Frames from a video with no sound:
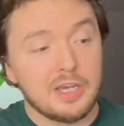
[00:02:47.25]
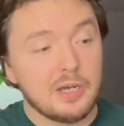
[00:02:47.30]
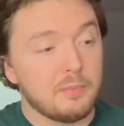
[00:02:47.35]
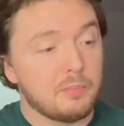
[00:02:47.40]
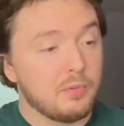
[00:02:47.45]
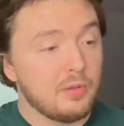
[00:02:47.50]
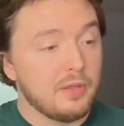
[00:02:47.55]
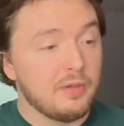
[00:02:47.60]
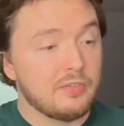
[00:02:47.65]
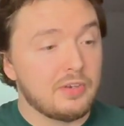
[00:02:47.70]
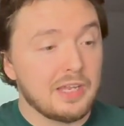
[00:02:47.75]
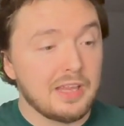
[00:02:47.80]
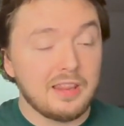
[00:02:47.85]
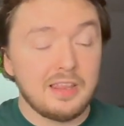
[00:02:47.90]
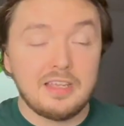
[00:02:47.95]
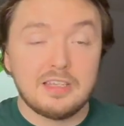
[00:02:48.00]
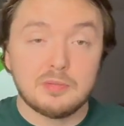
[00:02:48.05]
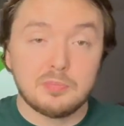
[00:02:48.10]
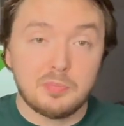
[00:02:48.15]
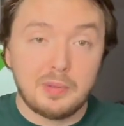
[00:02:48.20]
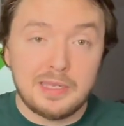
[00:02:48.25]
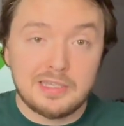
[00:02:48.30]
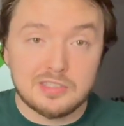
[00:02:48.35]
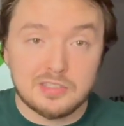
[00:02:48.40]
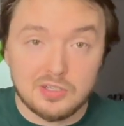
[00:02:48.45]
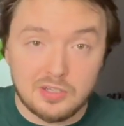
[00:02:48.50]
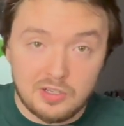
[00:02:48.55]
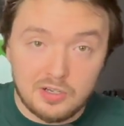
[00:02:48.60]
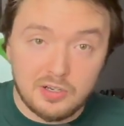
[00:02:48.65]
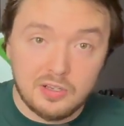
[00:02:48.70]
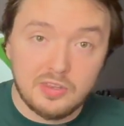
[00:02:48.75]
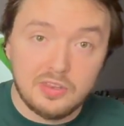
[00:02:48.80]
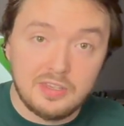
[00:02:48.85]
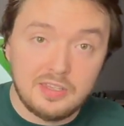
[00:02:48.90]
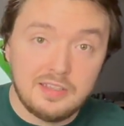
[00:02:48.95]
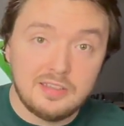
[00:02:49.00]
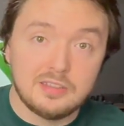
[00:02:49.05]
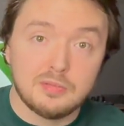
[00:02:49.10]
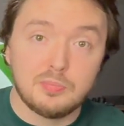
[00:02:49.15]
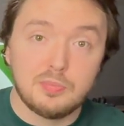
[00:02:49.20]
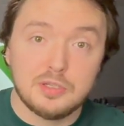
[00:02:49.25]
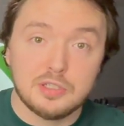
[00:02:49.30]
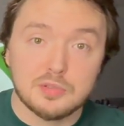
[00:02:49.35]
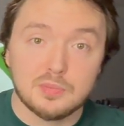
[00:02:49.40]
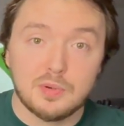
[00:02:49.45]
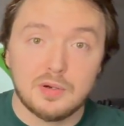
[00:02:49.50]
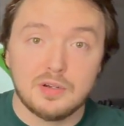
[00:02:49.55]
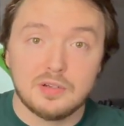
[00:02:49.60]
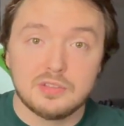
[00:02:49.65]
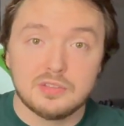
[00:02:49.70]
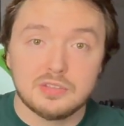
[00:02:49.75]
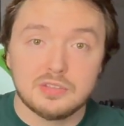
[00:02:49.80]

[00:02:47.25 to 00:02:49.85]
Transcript: uplift at least based on these benchmarks.